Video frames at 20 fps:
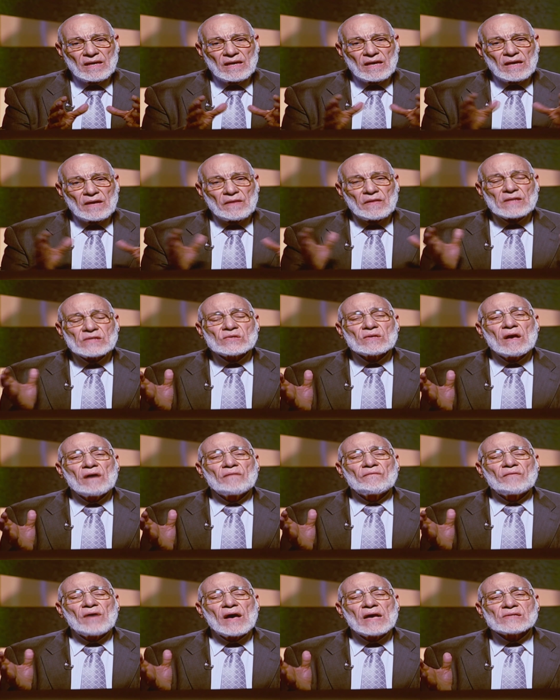this
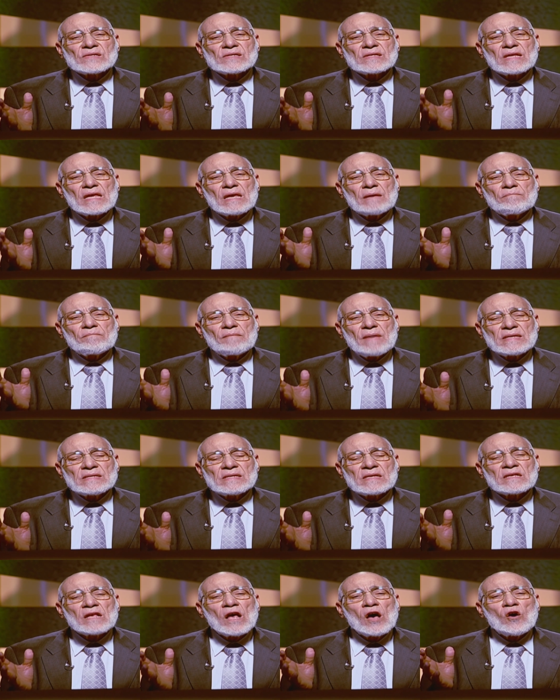vast,
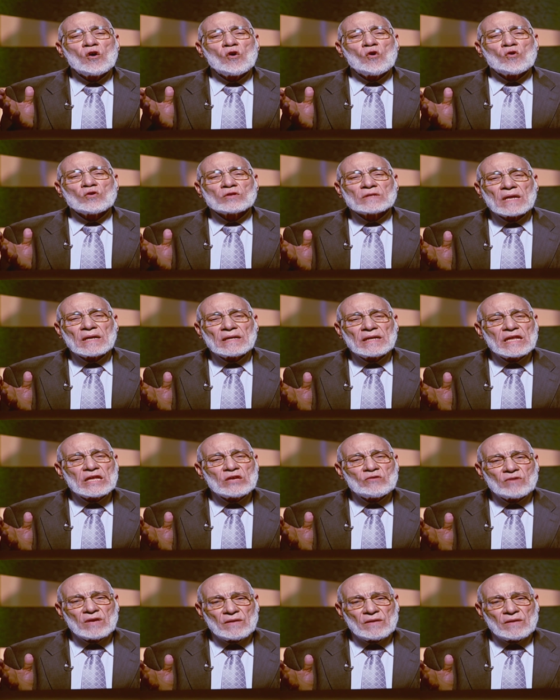immense, orderly
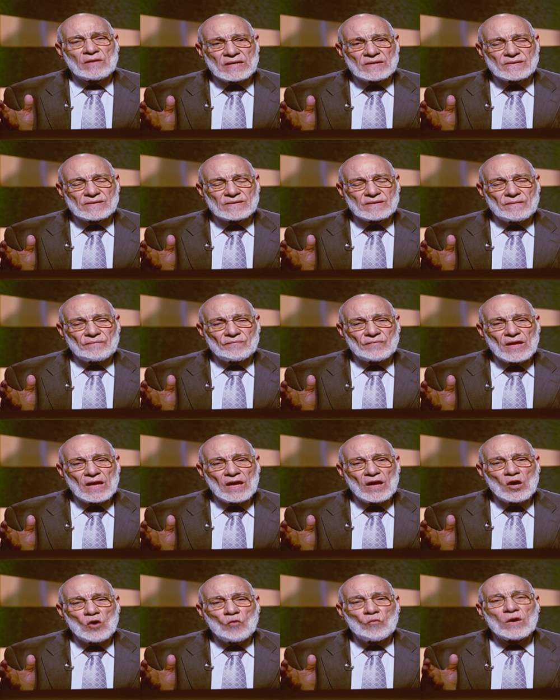universe
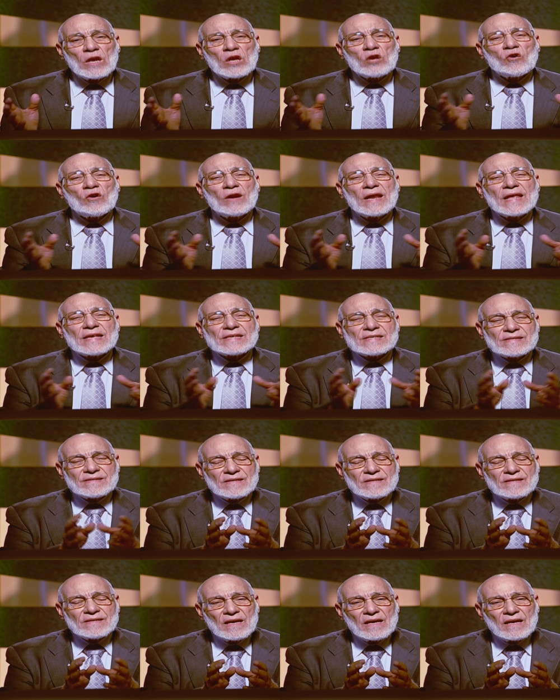will collapse
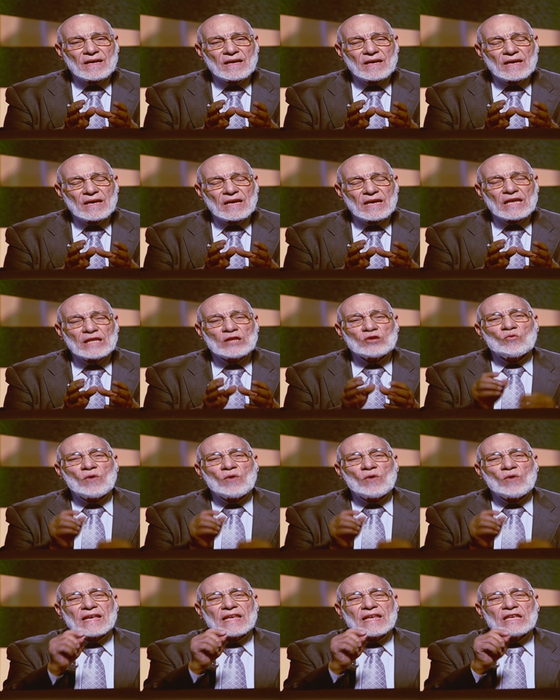into a
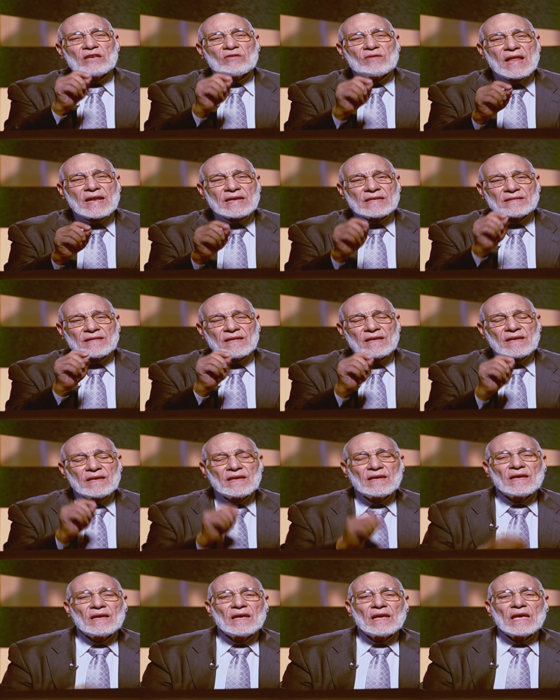singularity,
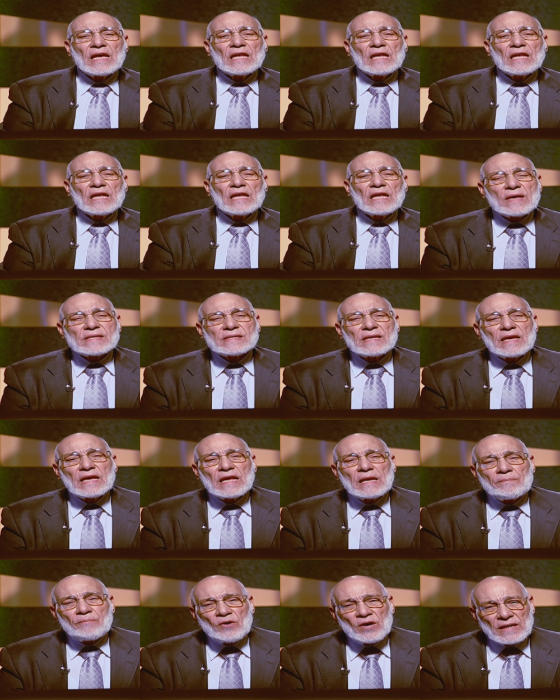into a
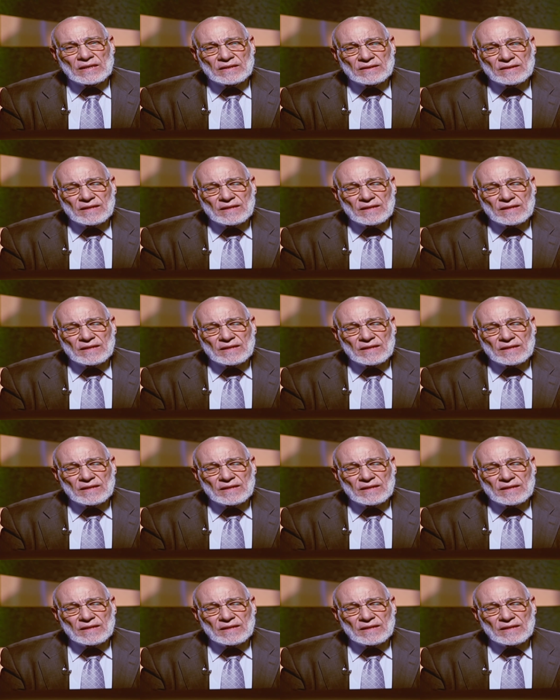single point